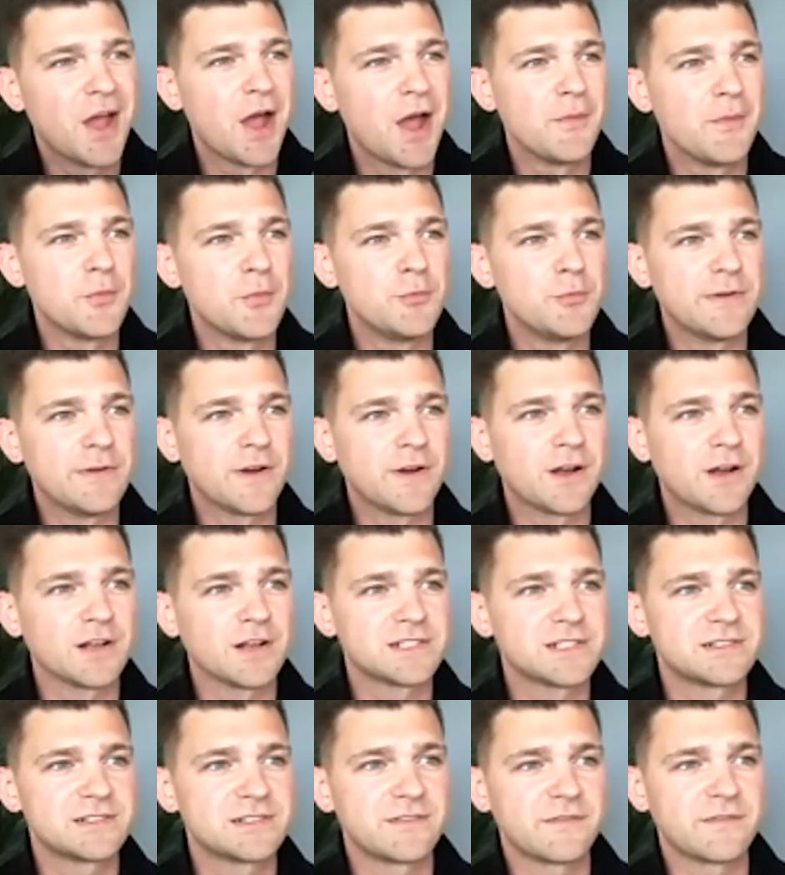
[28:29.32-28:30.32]
we've asked
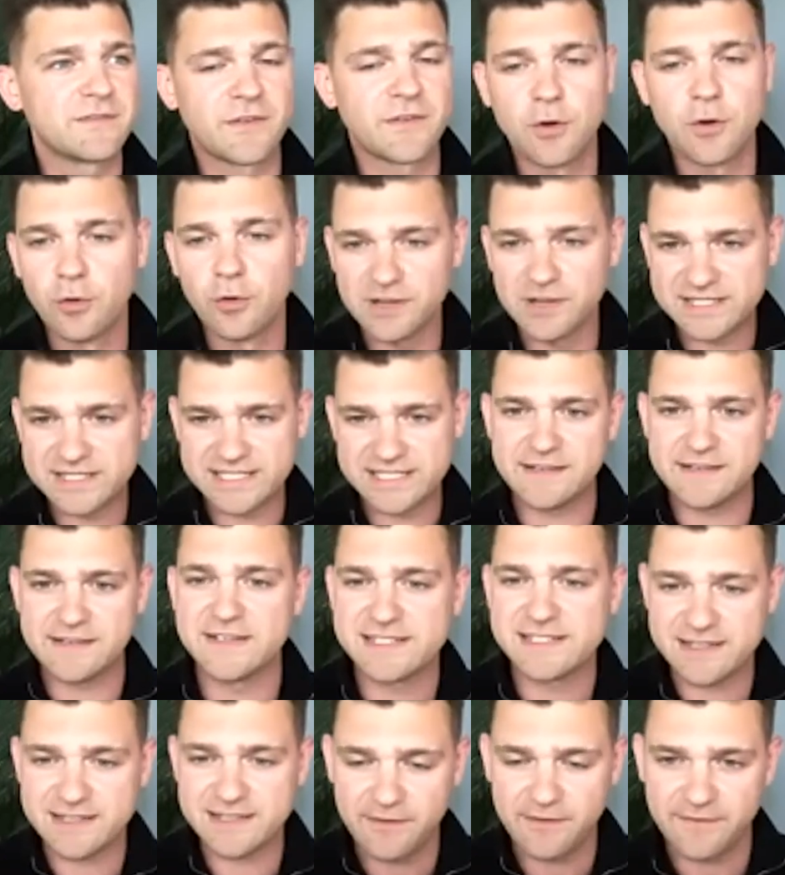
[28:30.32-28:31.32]
for all the
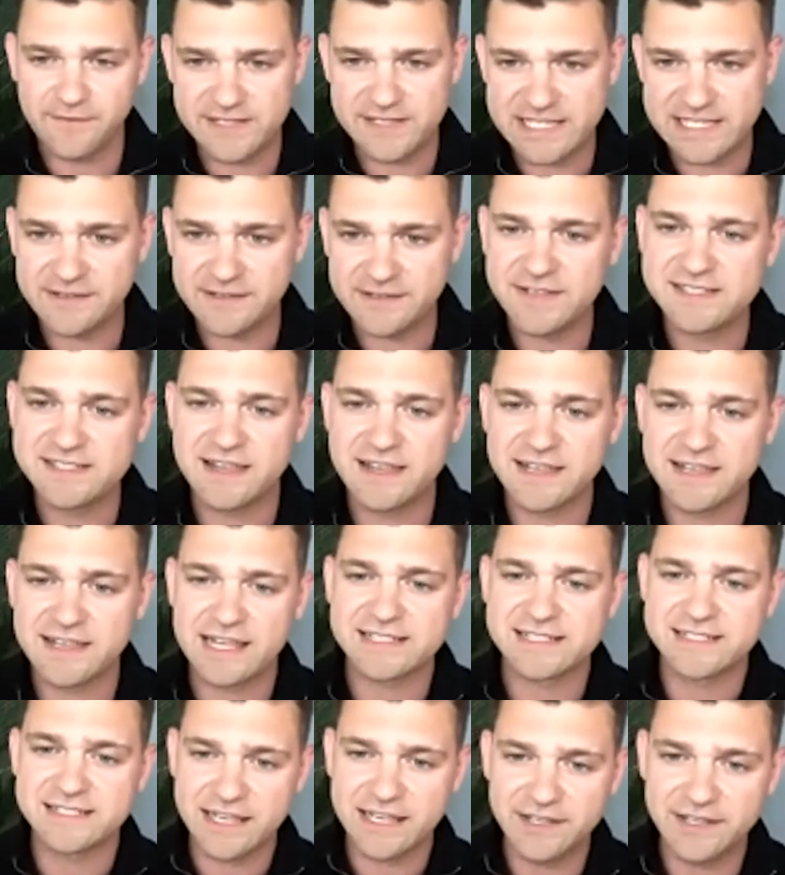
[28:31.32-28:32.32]
CVs that get
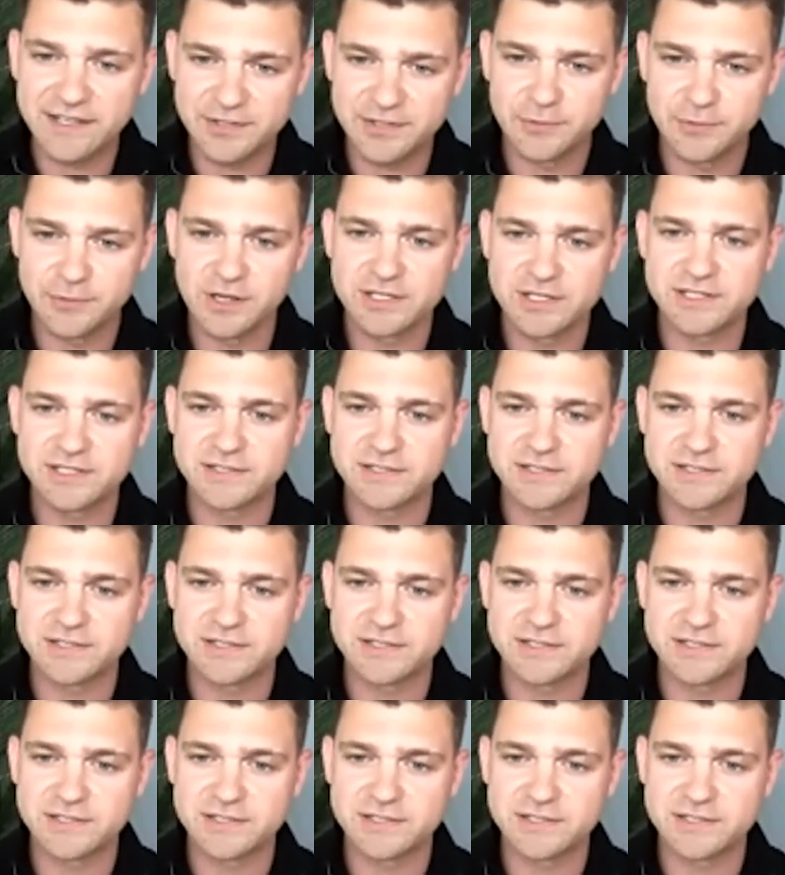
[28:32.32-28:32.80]
sent to us